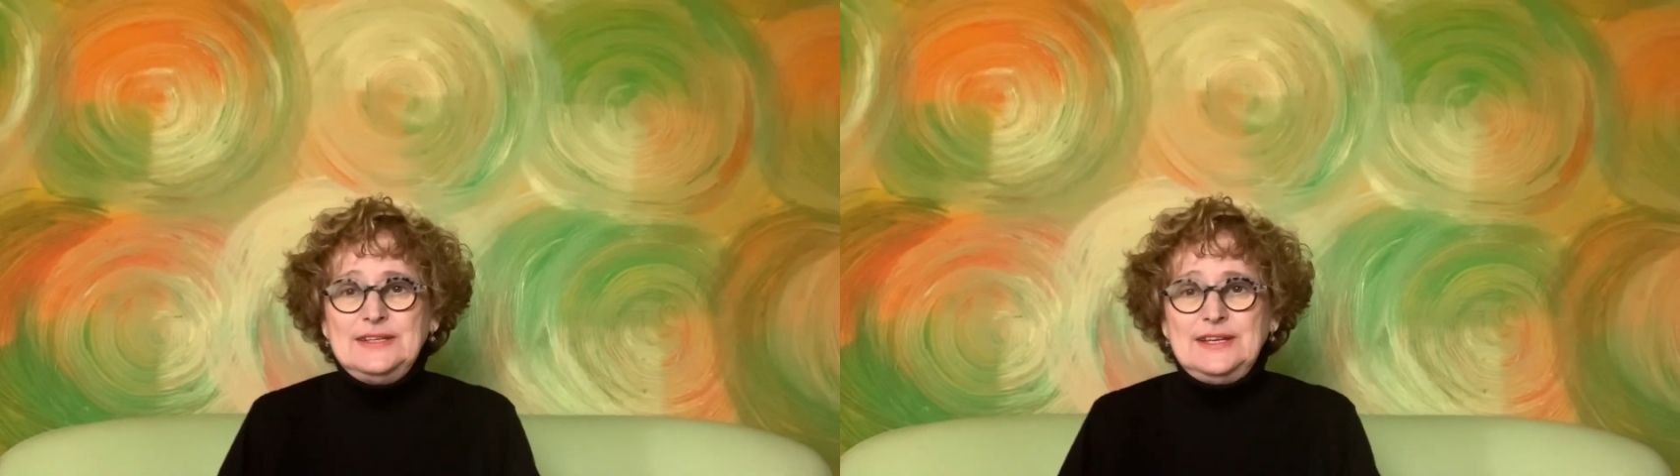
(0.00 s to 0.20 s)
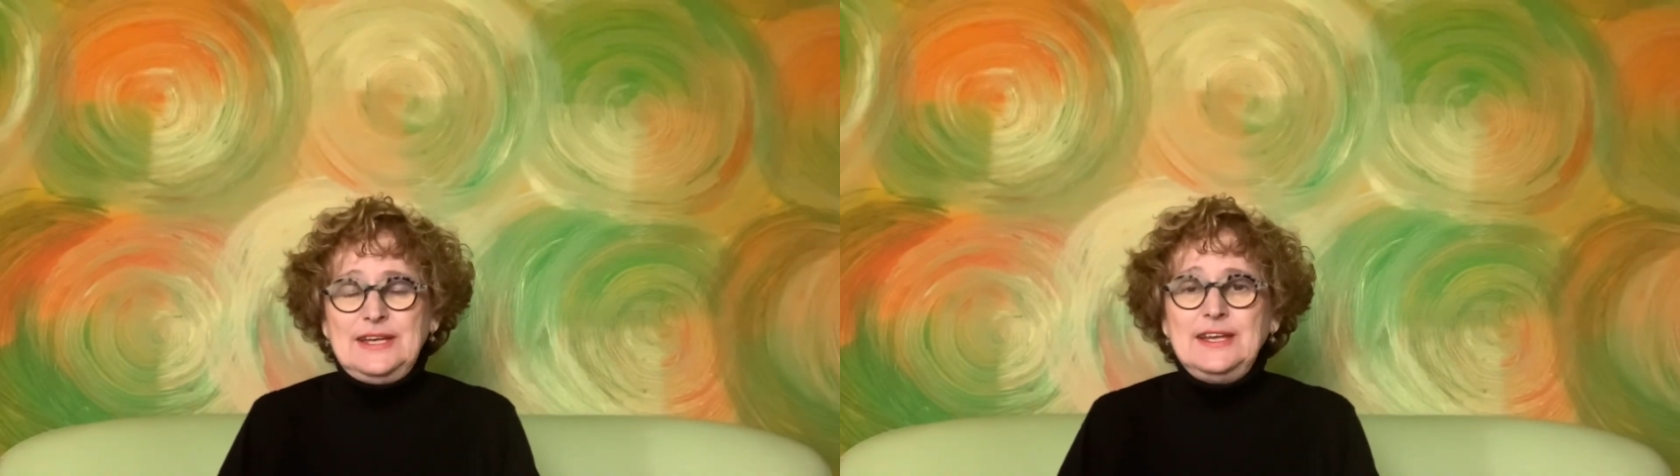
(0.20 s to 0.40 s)

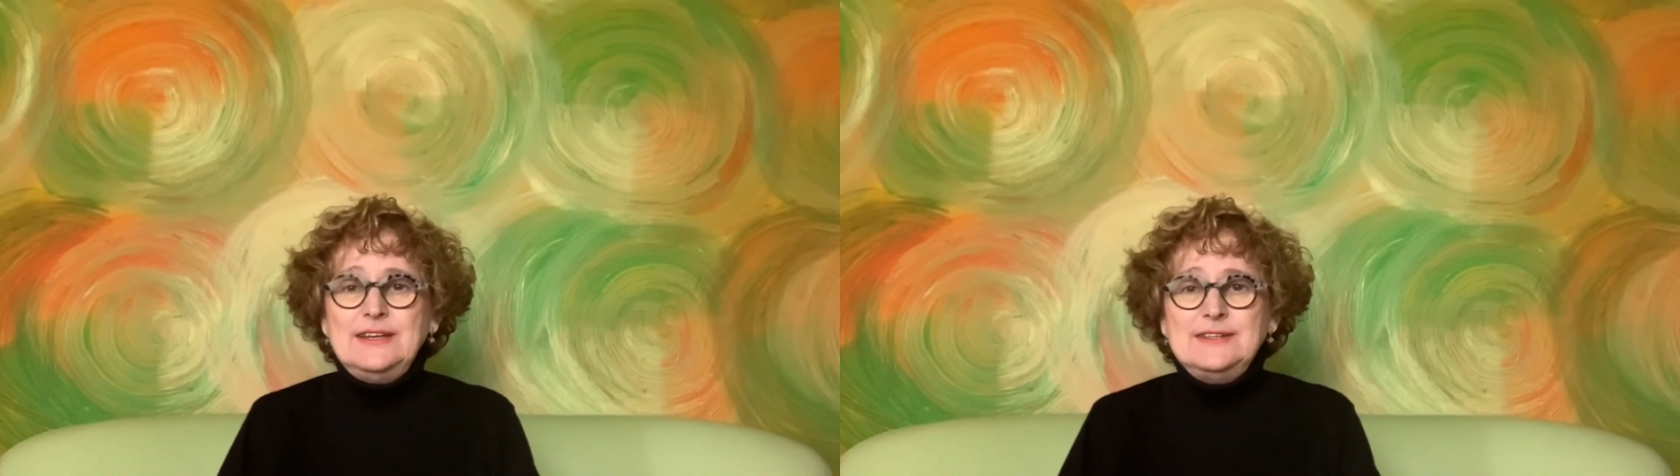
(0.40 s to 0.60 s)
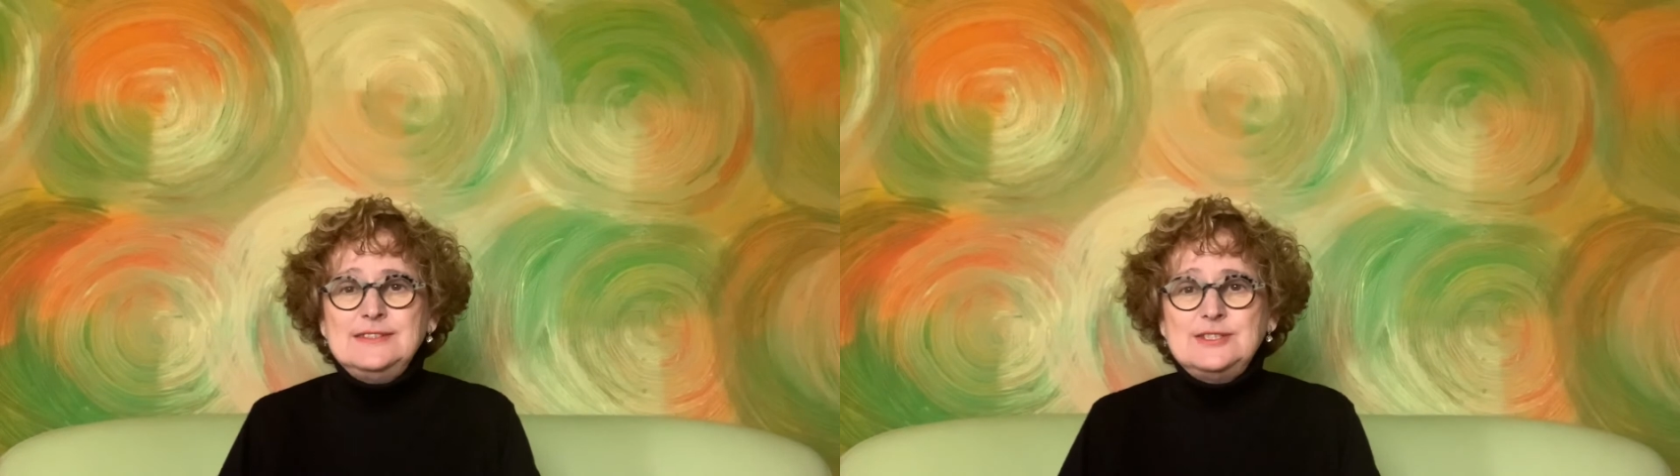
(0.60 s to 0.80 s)

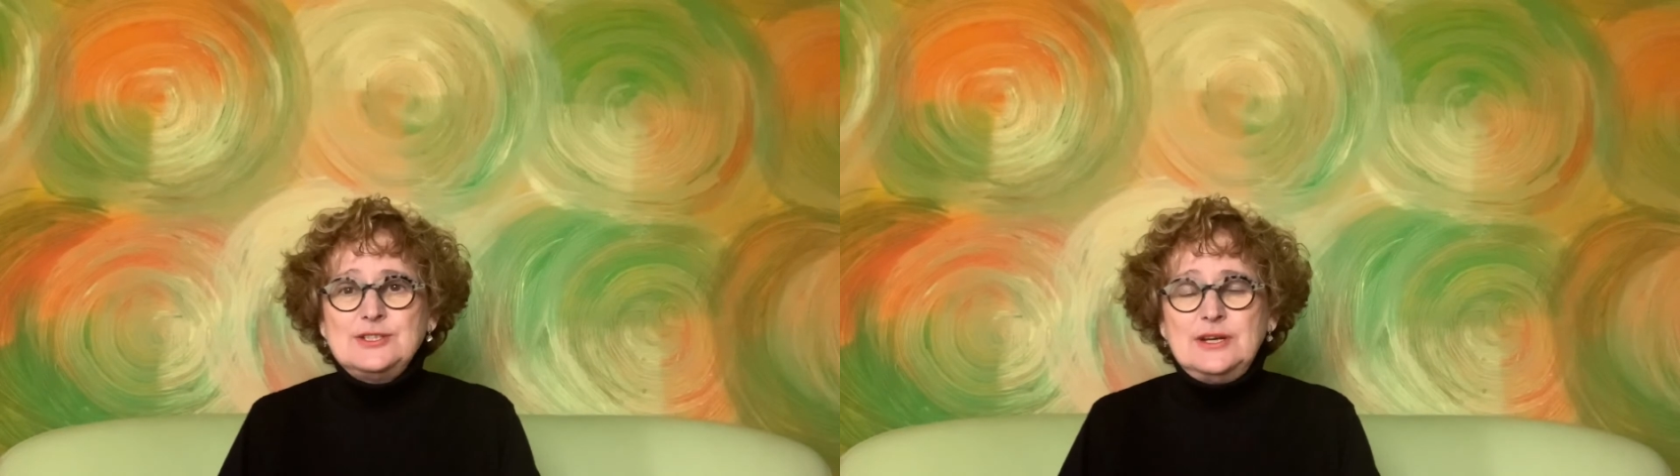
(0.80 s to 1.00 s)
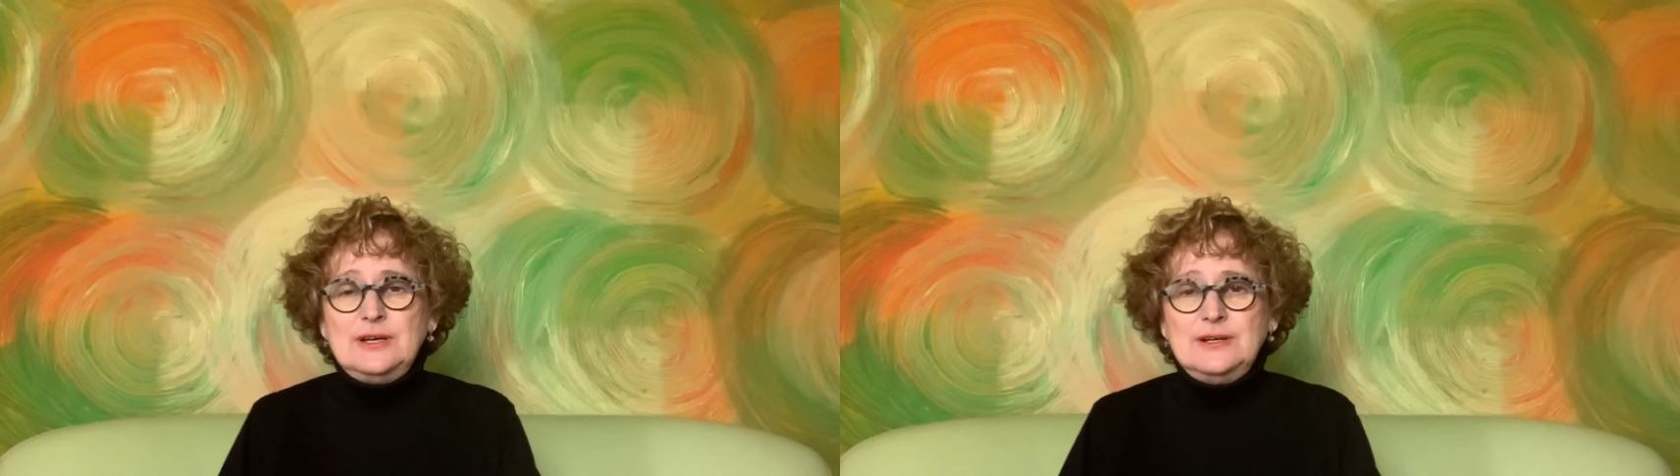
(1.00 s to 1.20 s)

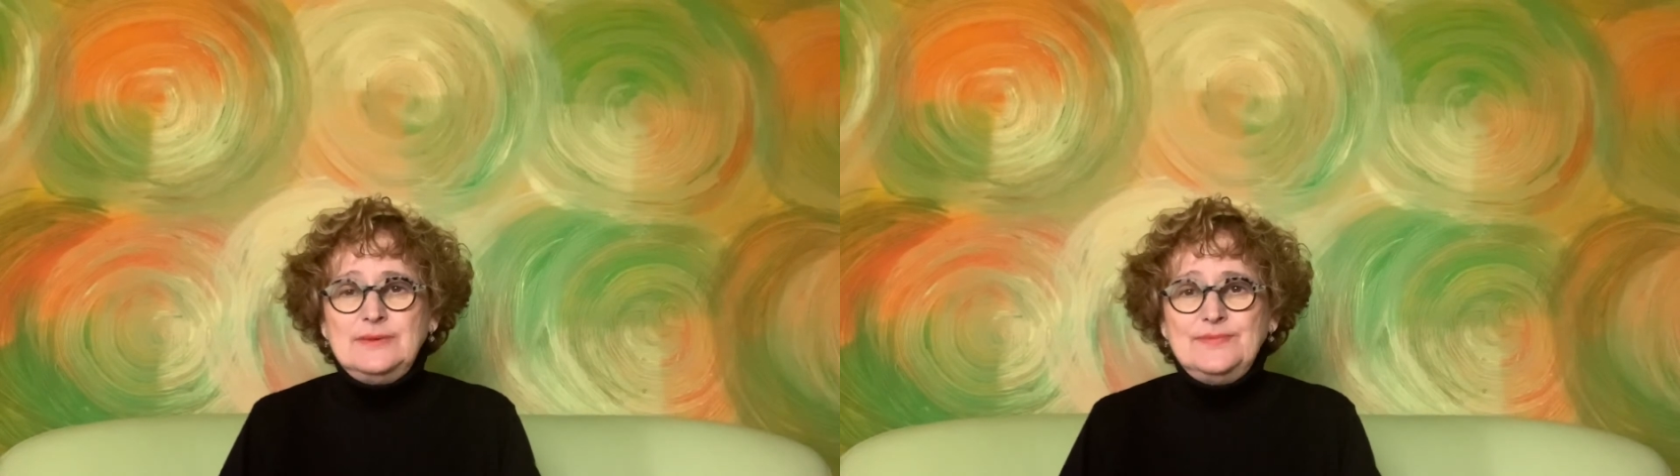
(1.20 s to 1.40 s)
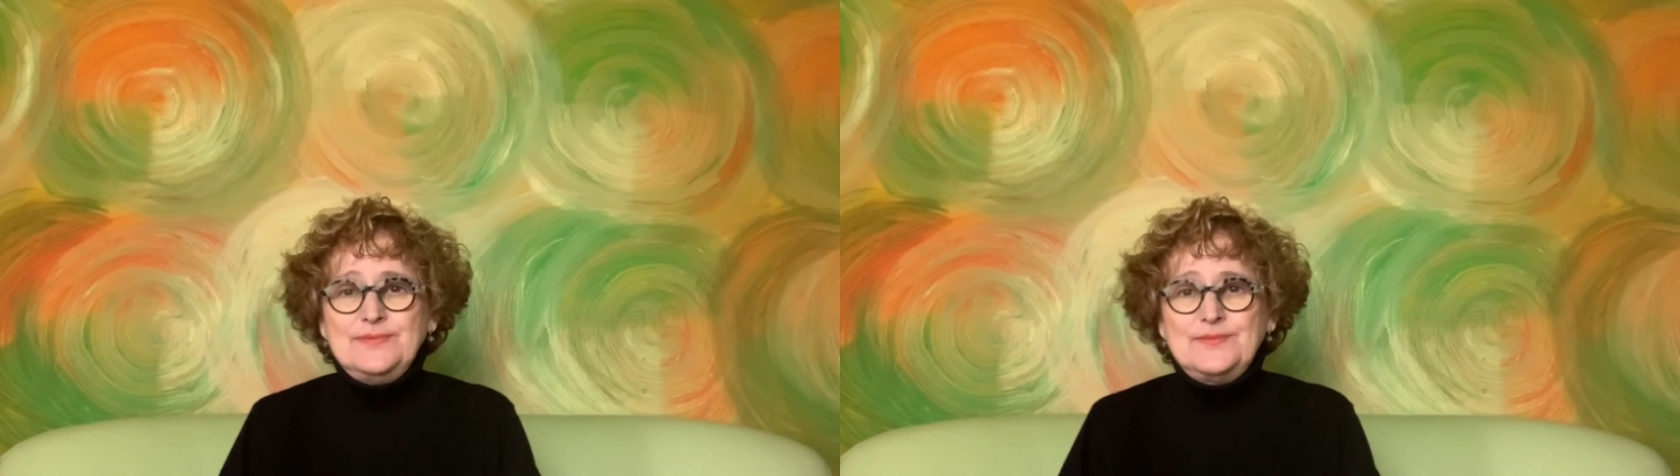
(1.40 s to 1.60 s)

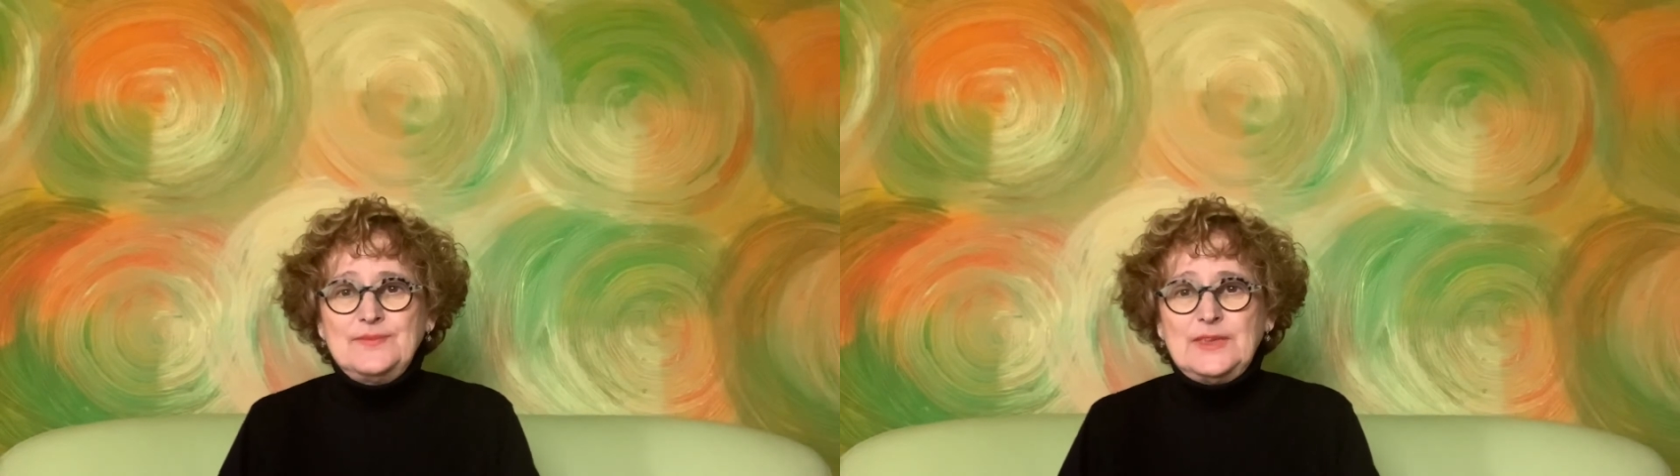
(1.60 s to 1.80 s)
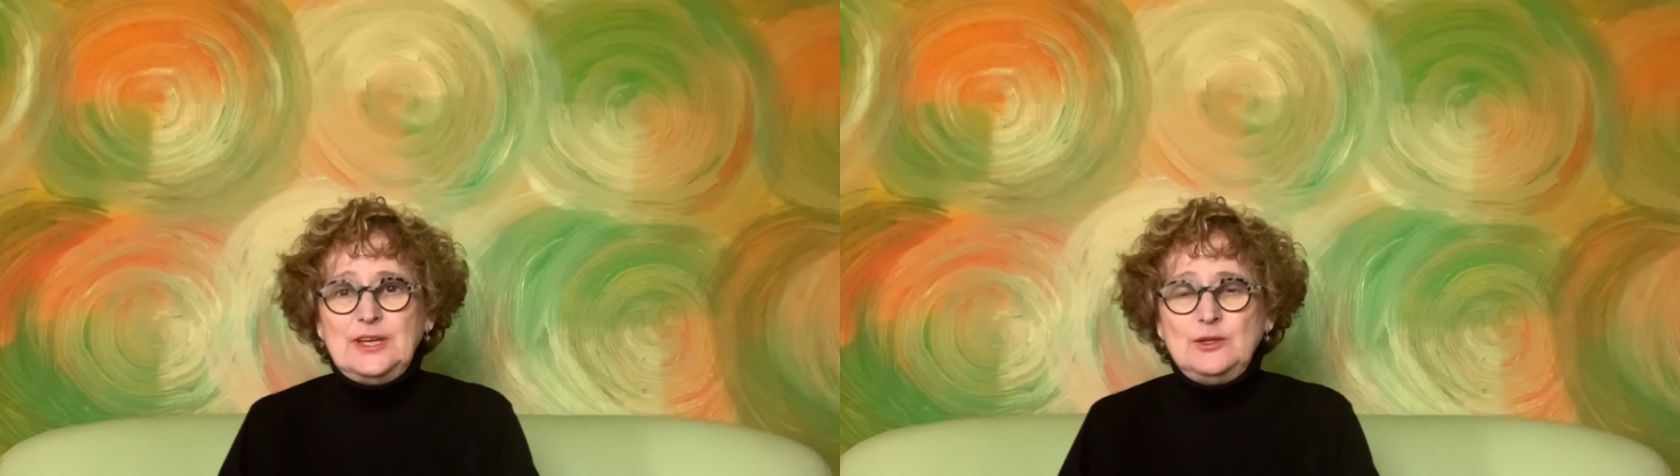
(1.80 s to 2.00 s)
It